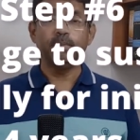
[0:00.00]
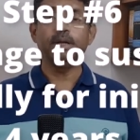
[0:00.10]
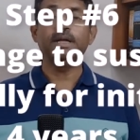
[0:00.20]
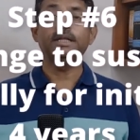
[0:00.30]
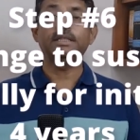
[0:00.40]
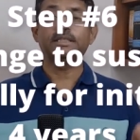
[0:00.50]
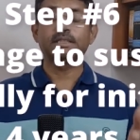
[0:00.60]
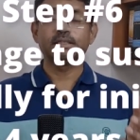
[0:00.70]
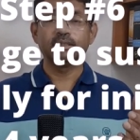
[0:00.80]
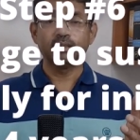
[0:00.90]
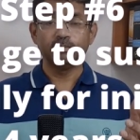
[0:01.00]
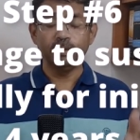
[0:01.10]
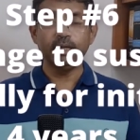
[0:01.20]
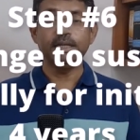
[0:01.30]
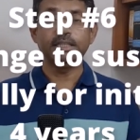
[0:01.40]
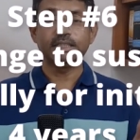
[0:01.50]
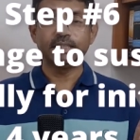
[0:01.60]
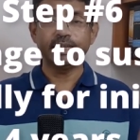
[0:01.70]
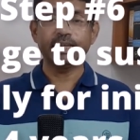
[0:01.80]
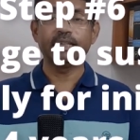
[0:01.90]
please, please
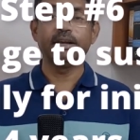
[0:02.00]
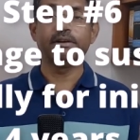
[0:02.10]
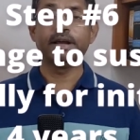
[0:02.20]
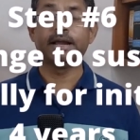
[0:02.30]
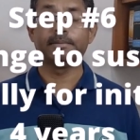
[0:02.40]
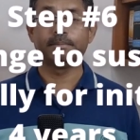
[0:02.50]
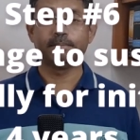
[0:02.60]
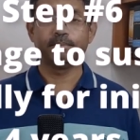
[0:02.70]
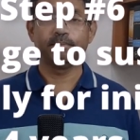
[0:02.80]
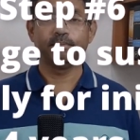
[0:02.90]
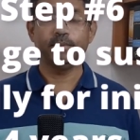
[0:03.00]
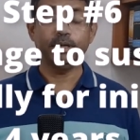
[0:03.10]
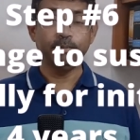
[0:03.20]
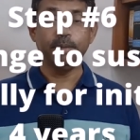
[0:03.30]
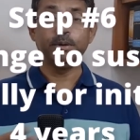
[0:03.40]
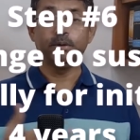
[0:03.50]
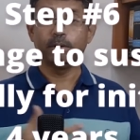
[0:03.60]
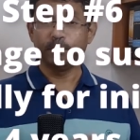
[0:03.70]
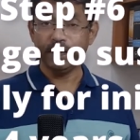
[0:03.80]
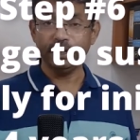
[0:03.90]
take their help. It may be
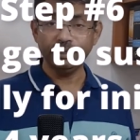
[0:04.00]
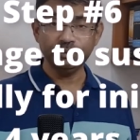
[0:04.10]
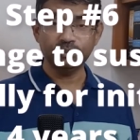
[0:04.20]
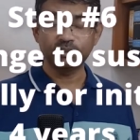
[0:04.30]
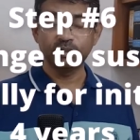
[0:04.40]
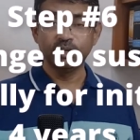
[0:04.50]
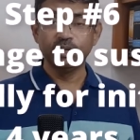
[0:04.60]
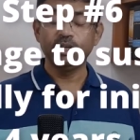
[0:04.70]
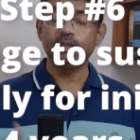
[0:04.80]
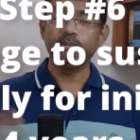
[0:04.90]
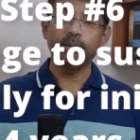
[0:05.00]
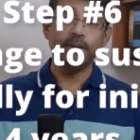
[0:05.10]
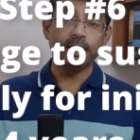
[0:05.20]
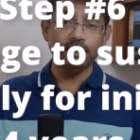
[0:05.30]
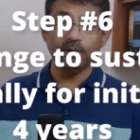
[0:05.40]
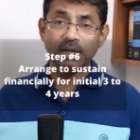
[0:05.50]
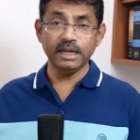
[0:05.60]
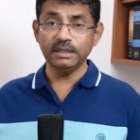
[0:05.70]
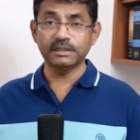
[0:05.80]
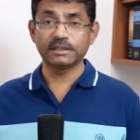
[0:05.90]
your parents, it may be anyone
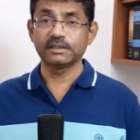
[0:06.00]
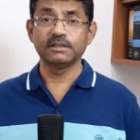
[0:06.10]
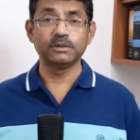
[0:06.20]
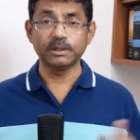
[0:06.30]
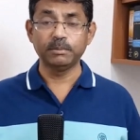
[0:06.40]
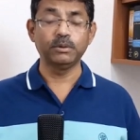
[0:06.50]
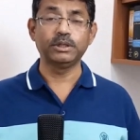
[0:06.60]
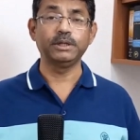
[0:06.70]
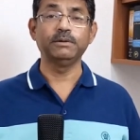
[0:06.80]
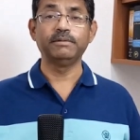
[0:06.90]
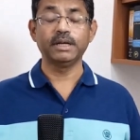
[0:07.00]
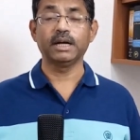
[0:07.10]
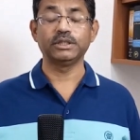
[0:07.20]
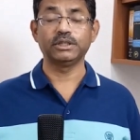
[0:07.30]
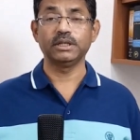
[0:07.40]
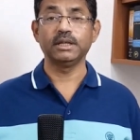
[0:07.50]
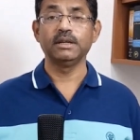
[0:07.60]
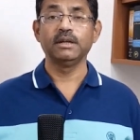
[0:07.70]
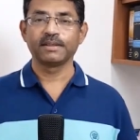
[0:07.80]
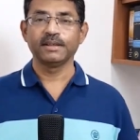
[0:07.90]
else supporting you financially.
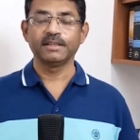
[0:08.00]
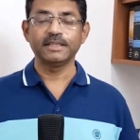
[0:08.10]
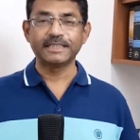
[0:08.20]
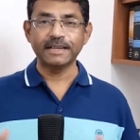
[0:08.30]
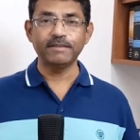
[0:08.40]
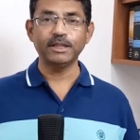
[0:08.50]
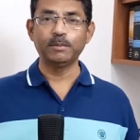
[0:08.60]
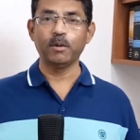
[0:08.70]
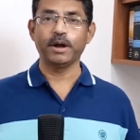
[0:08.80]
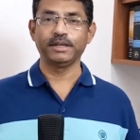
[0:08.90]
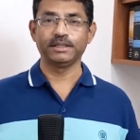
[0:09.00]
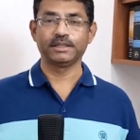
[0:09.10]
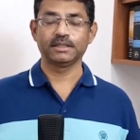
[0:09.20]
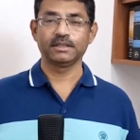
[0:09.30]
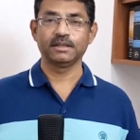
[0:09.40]
The seventh point